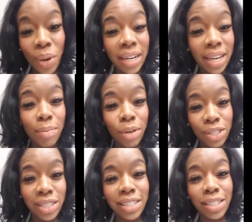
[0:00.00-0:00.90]
an
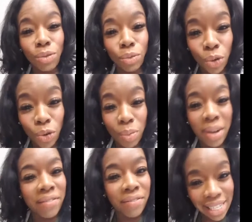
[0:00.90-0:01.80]
emergency room
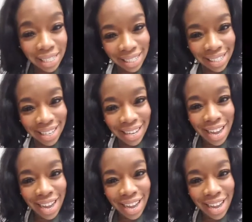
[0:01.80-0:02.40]
visit.